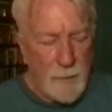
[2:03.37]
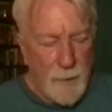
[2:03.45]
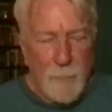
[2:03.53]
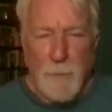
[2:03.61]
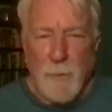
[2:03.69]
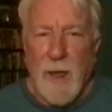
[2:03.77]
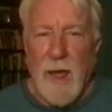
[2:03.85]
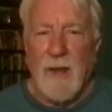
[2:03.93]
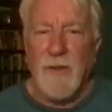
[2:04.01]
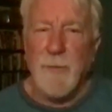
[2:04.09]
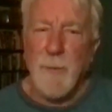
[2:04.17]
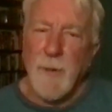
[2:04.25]

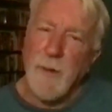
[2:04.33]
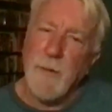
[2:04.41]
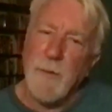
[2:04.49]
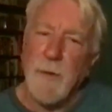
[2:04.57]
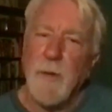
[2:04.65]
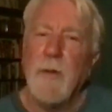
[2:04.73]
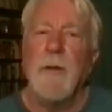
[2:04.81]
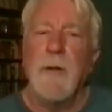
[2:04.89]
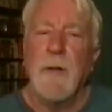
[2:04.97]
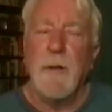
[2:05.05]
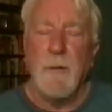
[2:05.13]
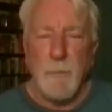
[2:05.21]
plasma
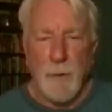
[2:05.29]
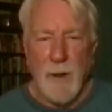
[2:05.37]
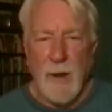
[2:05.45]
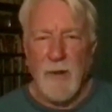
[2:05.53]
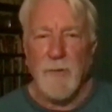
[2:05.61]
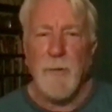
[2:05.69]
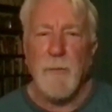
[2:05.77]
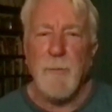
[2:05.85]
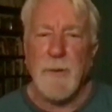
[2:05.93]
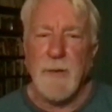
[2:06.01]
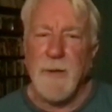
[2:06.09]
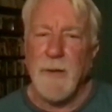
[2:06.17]
plasma
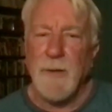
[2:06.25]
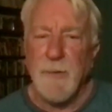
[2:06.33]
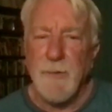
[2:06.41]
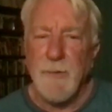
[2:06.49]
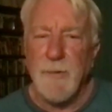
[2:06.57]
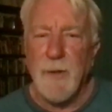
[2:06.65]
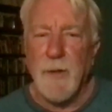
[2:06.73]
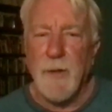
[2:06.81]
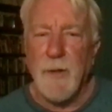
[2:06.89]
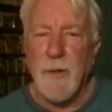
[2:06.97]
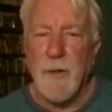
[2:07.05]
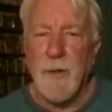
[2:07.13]
beings
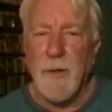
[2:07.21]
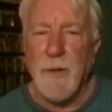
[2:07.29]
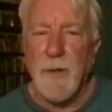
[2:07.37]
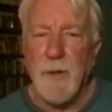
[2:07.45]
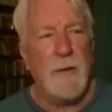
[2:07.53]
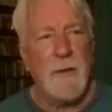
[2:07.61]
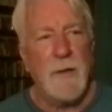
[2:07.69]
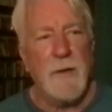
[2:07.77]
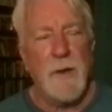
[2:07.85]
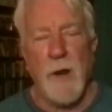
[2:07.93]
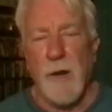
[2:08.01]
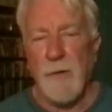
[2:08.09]
uh, that uh,
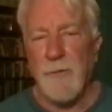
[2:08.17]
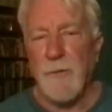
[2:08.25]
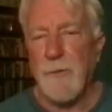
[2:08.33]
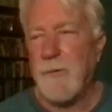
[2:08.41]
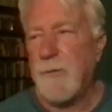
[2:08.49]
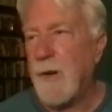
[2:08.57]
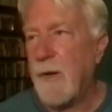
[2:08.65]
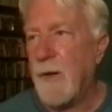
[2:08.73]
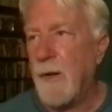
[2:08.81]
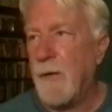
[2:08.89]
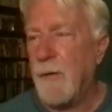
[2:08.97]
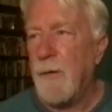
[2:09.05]
can cause
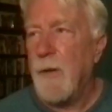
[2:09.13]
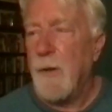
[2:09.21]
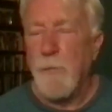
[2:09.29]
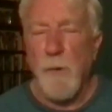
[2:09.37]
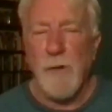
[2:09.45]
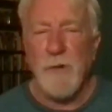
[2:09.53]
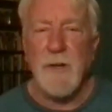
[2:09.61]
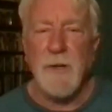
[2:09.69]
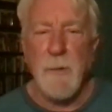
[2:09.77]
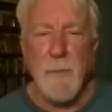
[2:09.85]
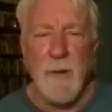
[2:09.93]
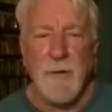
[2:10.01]
uh,
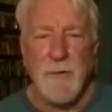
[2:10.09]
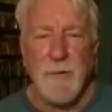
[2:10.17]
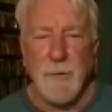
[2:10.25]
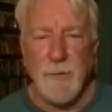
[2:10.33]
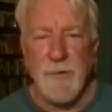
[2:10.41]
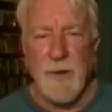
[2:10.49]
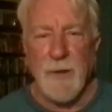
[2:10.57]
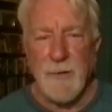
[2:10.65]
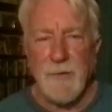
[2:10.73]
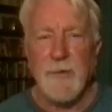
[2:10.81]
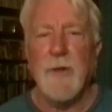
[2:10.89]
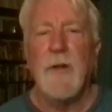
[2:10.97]
multi-dimensional
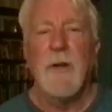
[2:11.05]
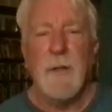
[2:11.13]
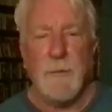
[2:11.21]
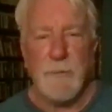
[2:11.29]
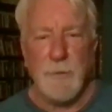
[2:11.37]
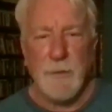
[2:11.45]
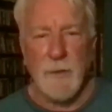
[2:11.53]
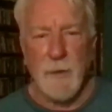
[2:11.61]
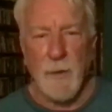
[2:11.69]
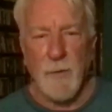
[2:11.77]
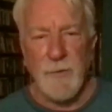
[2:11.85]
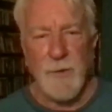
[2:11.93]
states if you get
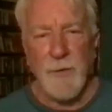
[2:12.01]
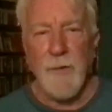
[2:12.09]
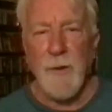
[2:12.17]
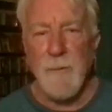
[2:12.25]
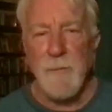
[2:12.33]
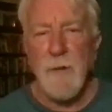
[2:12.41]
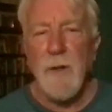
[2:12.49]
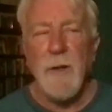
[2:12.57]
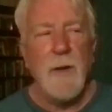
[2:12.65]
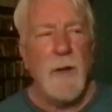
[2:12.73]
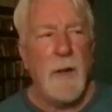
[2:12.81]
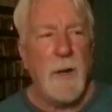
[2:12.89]
close to them.
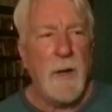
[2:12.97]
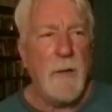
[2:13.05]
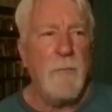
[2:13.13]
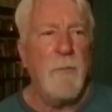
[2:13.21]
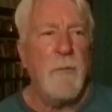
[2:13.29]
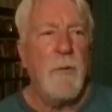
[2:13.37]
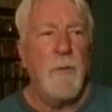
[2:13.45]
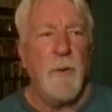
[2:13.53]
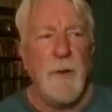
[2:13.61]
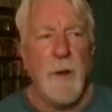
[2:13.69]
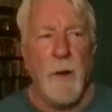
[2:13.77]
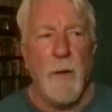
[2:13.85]
Um, we
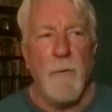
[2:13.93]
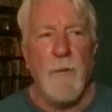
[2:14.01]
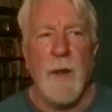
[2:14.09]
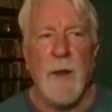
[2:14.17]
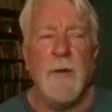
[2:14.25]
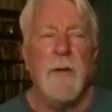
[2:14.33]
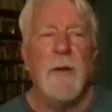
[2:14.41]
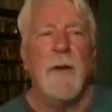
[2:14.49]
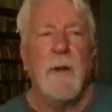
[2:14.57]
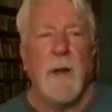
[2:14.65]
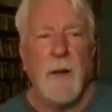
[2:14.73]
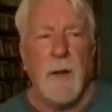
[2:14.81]
know that
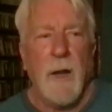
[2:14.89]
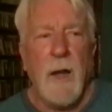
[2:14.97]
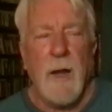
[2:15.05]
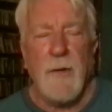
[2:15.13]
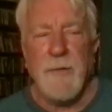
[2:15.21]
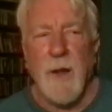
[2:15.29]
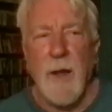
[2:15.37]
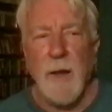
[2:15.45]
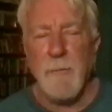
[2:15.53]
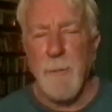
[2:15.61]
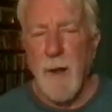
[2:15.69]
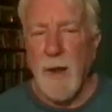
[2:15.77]
uh, high, high
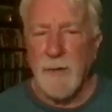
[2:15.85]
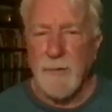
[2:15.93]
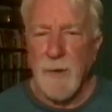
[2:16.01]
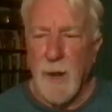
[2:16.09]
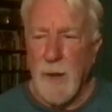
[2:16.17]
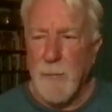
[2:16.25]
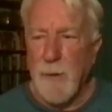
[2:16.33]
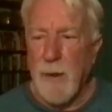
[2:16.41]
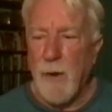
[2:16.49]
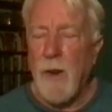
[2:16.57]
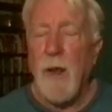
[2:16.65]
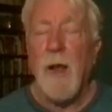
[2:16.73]
high high
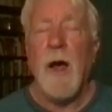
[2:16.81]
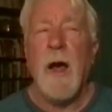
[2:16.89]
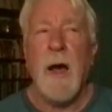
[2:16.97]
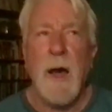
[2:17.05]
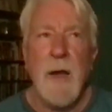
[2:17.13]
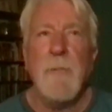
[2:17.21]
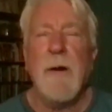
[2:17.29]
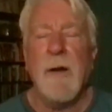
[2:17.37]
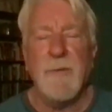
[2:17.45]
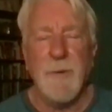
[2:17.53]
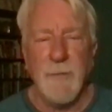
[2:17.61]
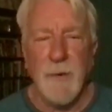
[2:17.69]
power high
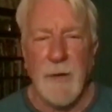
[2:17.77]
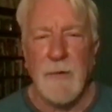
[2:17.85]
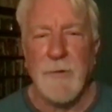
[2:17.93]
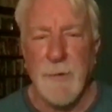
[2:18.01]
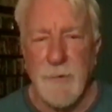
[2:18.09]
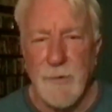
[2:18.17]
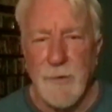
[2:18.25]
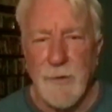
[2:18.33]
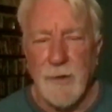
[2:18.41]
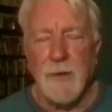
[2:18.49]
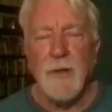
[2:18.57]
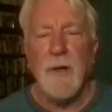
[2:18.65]
amounts of
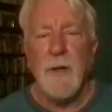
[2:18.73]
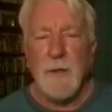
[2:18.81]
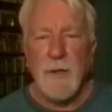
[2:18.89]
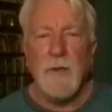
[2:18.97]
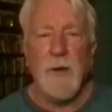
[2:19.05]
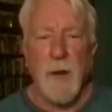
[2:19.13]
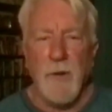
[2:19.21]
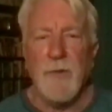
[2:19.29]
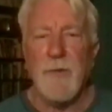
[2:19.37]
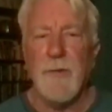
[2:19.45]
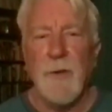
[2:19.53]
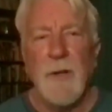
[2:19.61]
electricity can
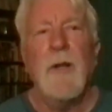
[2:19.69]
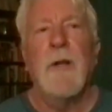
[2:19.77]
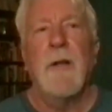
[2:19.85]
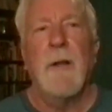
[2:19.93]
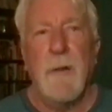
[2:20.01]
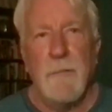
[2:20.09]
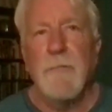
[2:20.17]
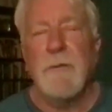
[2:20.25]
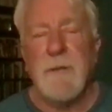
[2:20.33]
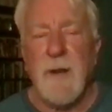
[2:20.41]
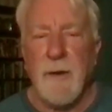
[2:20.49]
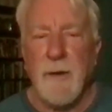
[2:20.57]
cause
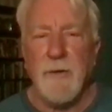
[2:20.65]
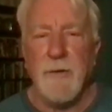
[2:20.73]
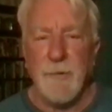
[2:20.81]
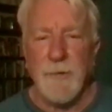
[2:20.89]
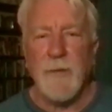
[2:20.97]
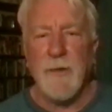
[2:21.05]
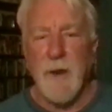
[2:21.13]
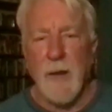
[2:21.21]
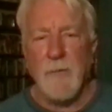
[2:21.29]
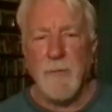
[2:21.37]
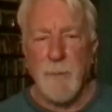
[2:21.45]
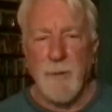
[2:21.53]
tears in the
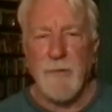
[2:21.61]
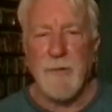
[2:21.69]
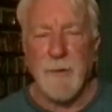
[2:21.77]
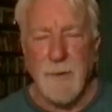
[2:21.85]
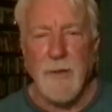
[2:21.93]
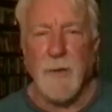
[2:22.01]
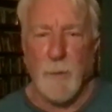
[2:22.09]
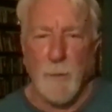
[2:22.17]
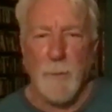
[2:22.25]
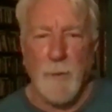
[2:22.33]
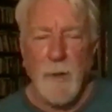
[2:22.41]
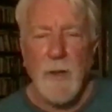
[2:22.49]
time space continuum
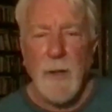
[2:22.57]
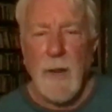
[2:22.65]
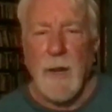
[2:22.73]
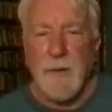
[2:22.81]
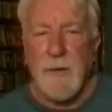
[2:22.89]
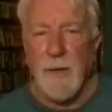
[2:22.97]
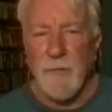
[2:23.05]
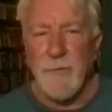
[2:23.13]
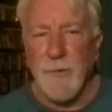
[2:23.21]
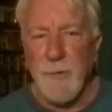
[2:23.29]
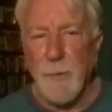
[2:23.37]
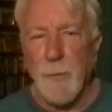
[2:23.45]
and
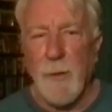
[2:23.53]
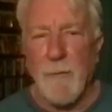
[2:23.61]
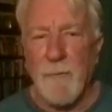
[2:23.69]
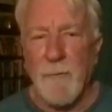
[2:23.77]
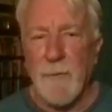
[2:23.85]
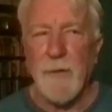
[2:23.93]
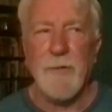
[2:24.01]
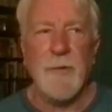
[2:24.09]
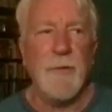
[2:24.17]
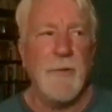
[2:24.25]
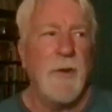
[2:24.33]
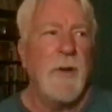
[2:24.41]
Tesla knew about this, and
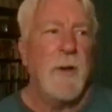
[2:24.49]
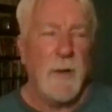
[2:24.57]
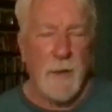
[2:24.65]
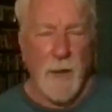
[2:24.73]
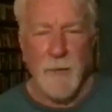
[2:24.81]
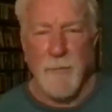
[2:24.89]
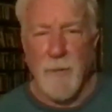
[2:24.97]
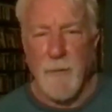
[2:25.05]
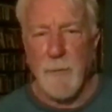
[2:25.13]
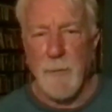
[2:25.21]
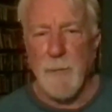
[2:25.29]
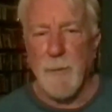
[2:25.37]
a lot of other
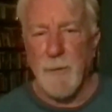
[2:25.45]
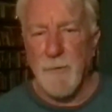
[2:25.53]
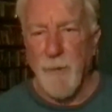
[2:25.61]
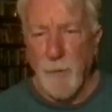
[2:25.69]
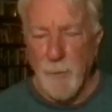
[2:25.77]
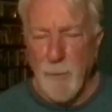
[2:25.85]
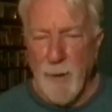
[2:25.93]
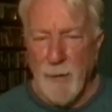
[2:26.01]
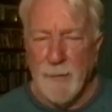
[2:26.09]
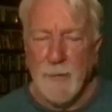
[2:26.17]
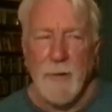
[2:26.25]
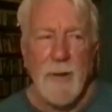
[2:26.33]
people had known about
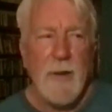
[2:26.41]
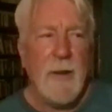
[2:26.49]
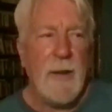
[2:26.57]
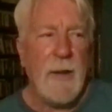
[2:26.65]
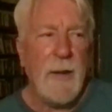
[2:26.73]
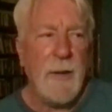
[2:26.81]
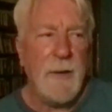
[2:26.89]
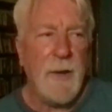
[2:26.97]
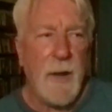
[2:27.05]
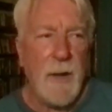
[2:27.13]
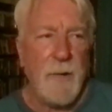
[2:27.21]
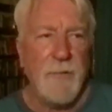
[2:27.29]
it. And
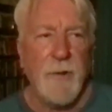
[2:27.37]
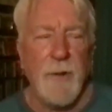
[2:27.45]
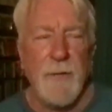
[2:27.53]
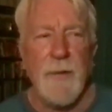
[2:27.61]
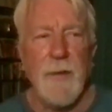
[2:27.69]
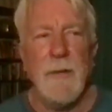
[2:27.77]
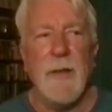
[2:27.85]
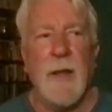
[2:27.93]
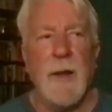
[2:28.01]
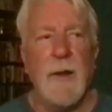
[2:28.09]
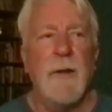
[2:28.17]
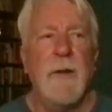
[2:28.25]
uh, so I think that